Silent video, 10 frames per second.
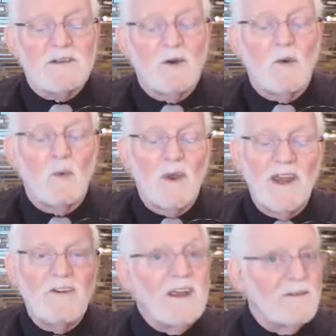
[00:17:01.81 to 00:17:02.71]
or
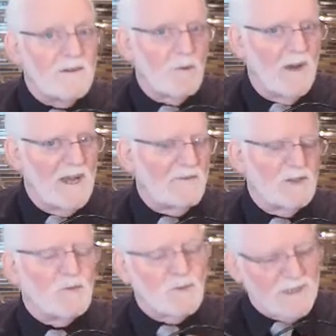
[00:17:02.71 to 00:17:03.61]
wherever, whenever
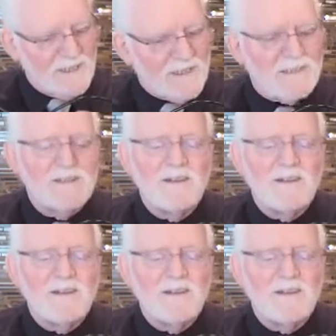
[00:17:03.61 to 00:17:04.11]
you read it,